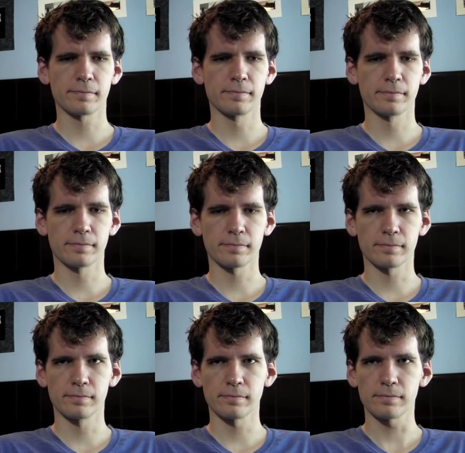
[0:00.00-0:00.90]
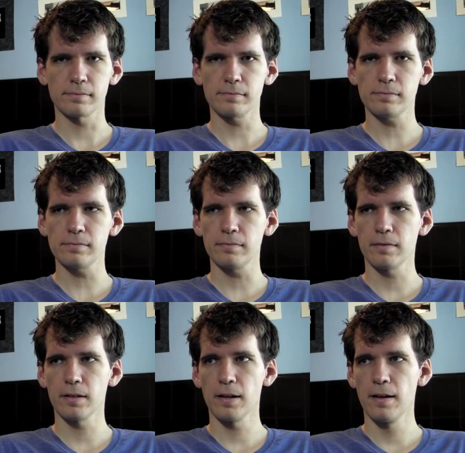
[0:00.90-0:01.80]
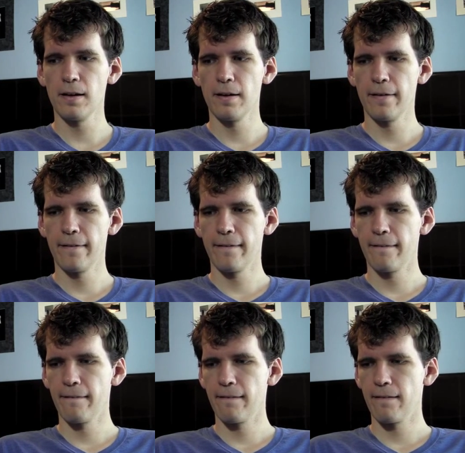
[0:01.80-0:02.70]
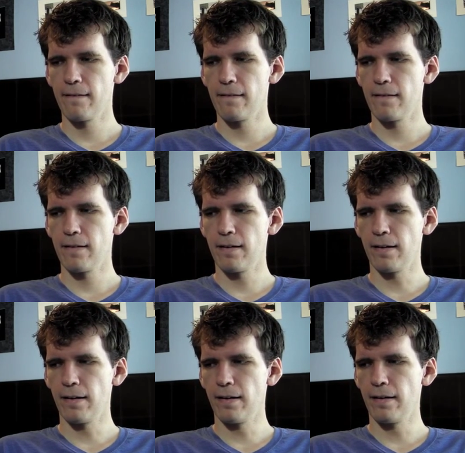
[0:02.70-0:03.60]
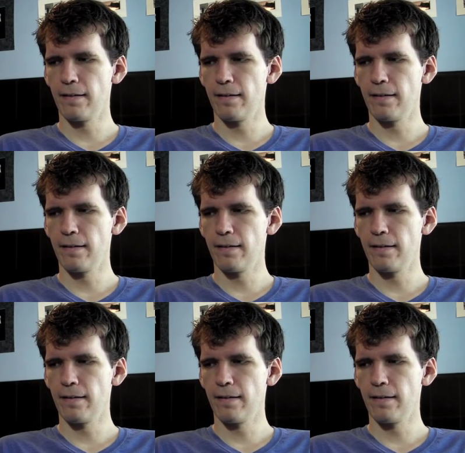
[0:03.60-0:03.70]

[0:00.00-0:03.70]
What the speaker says: Nobody speaks.